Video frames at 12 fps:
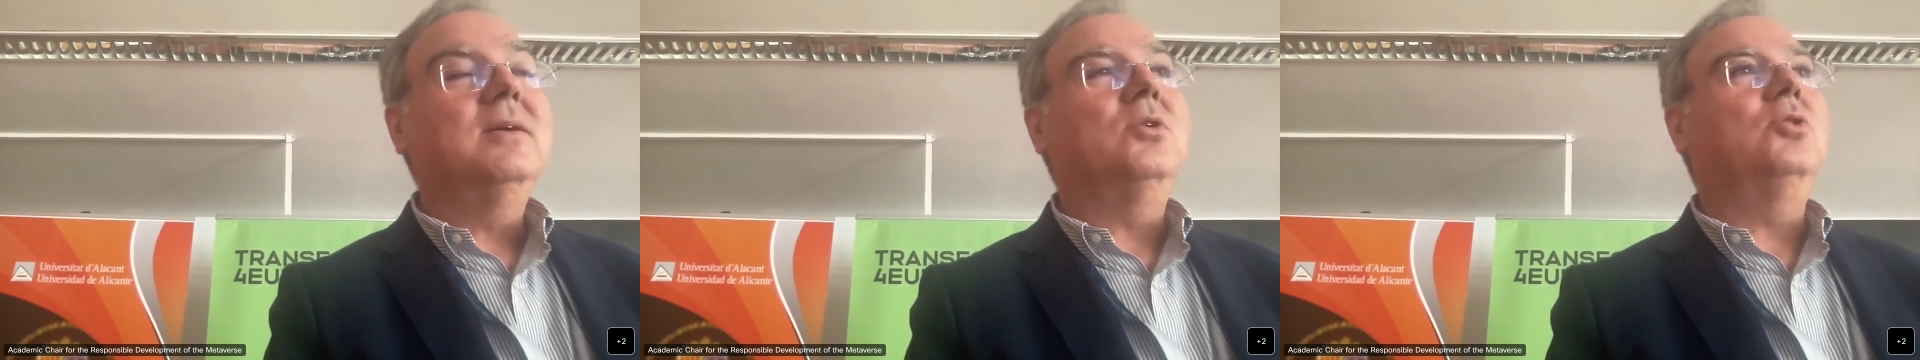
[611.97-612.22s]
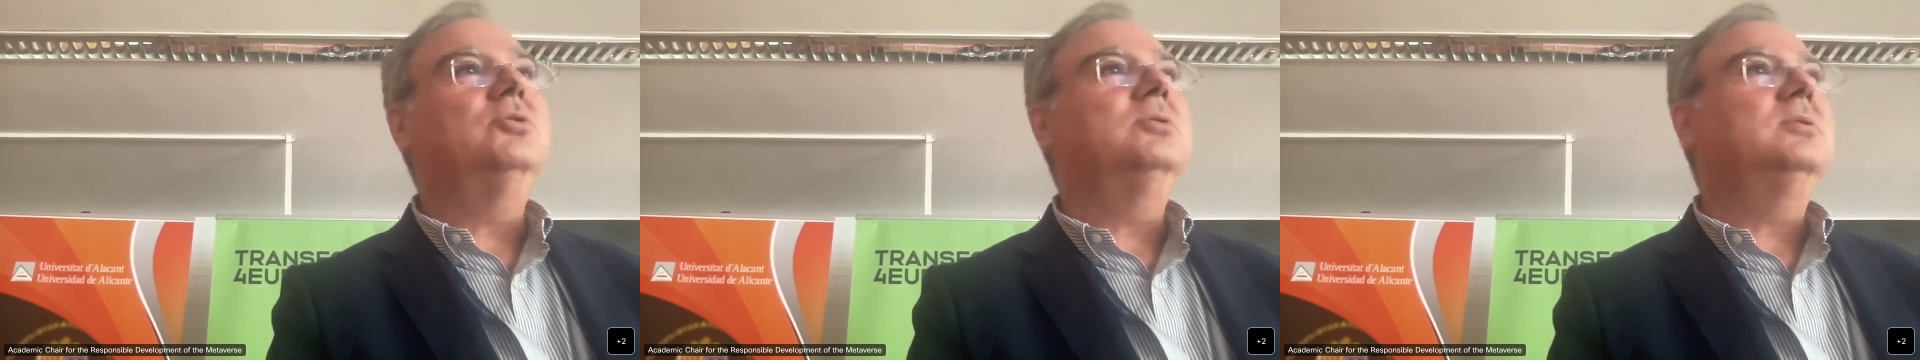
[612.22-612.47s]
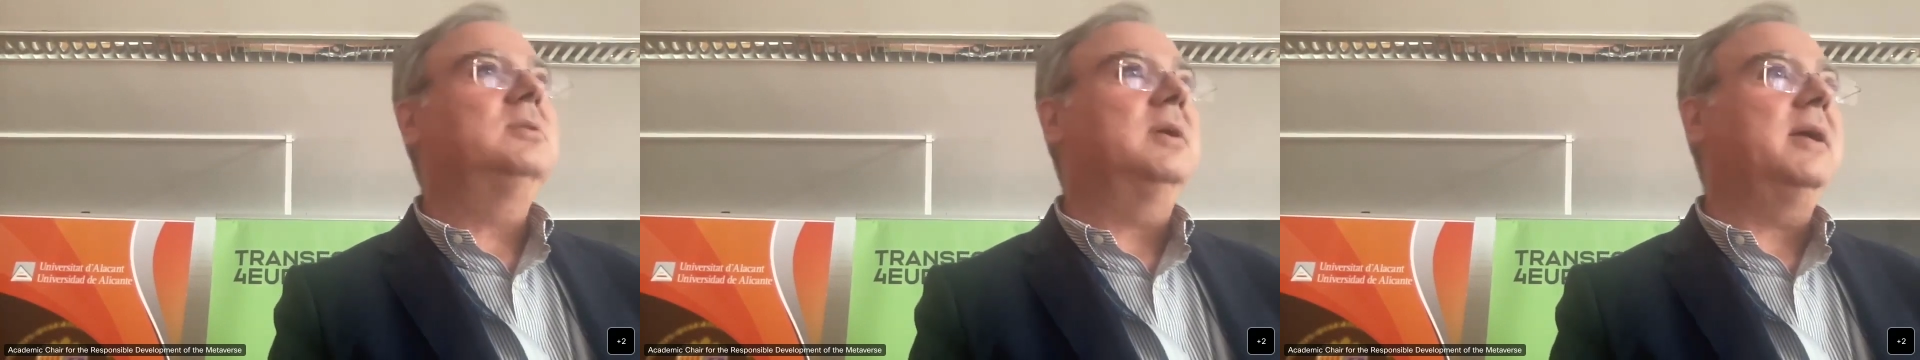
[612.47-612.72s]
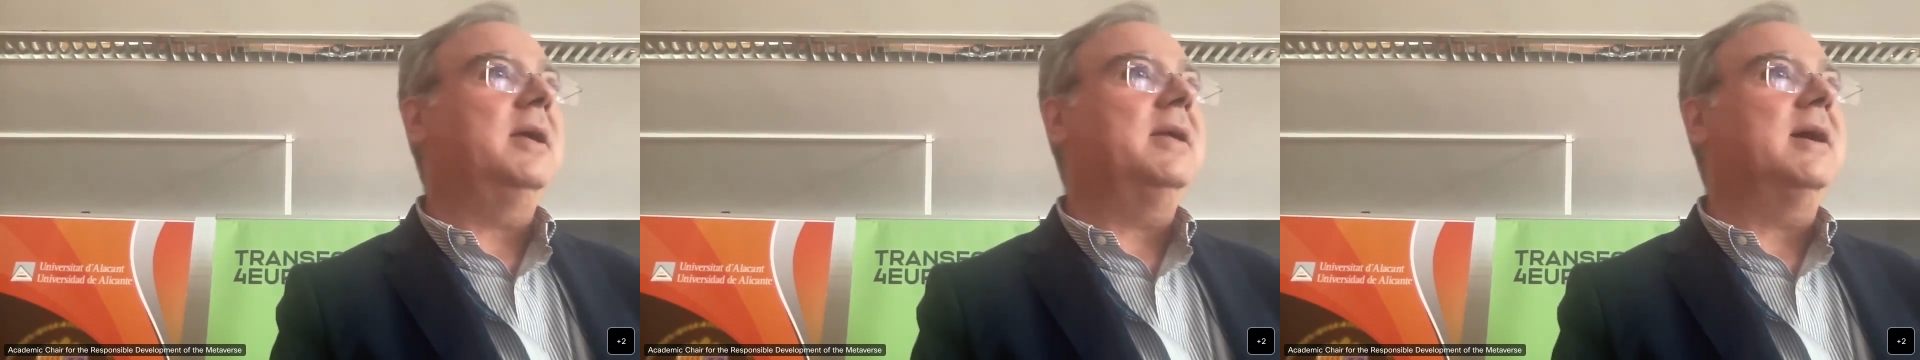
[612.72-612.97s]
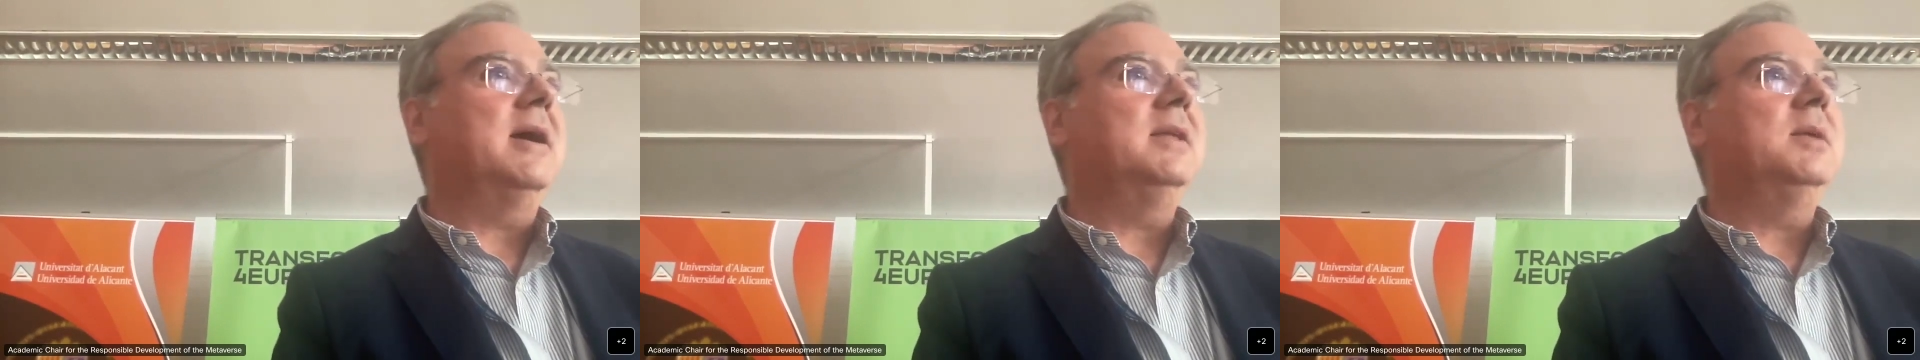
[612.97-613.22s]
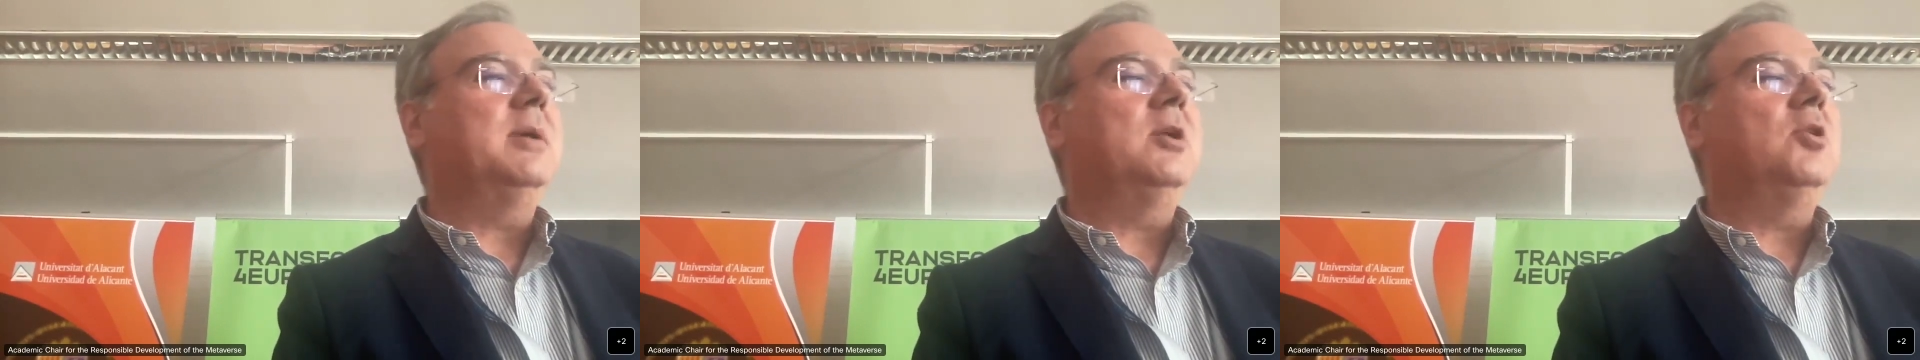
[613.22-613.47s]
on
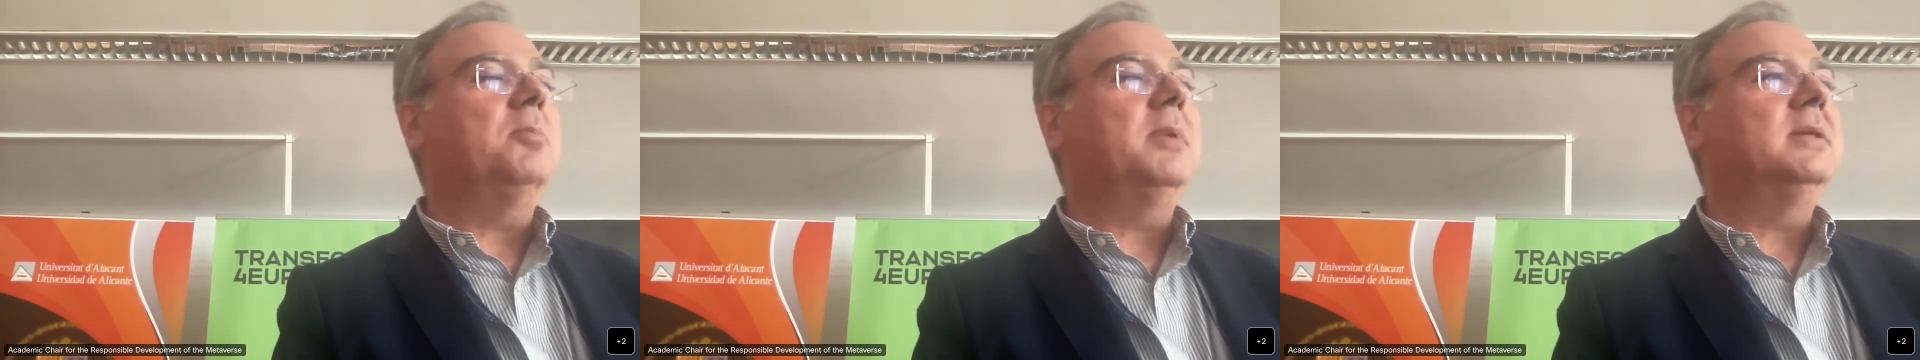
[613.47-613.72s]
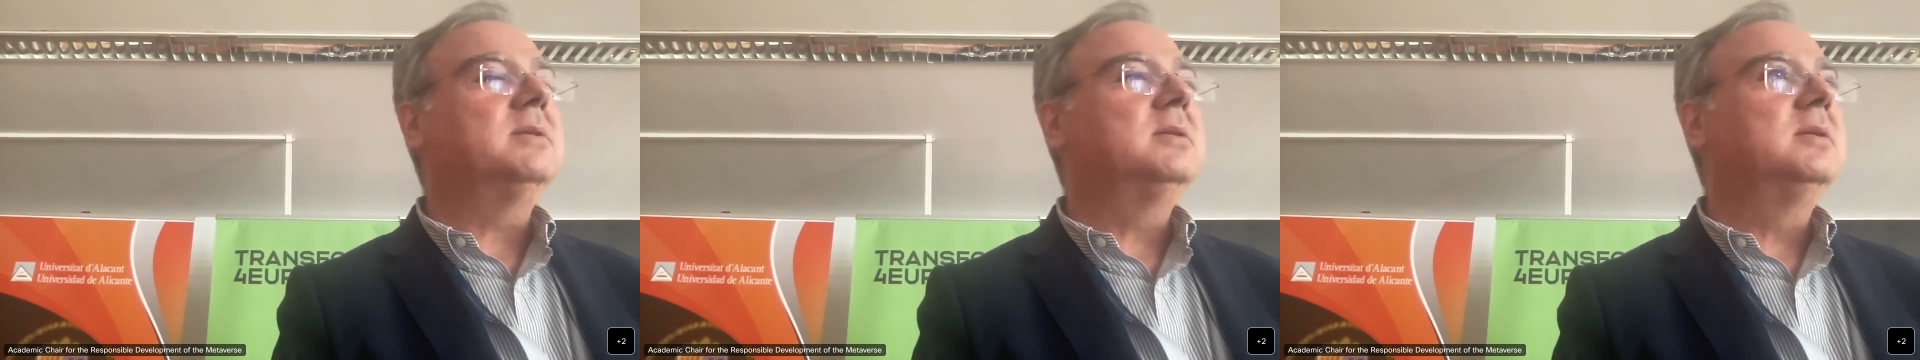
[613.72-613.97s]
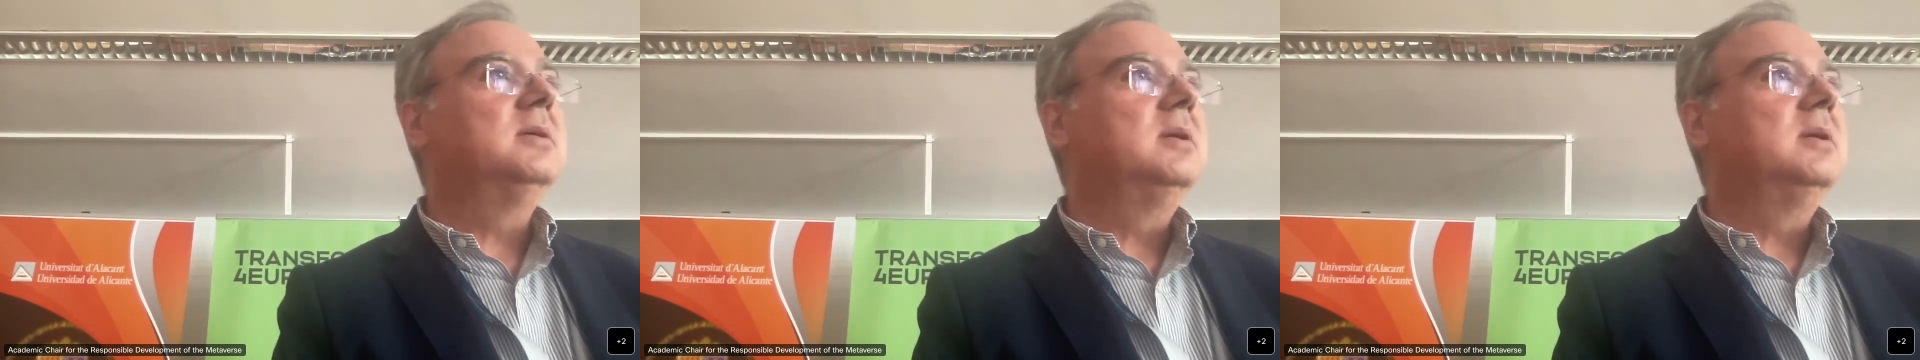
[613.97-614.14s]
AI development,